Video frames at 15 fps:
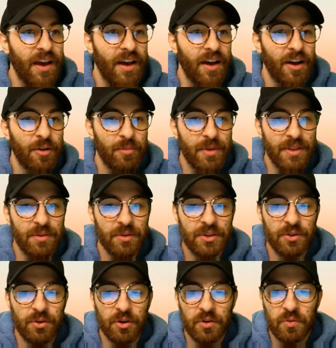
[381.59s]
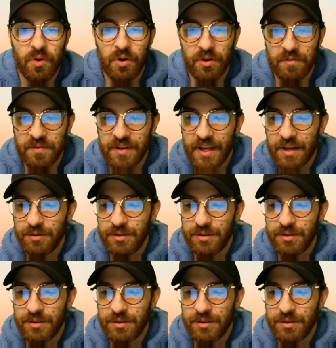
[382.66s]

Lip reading: And then we do our quote of the day,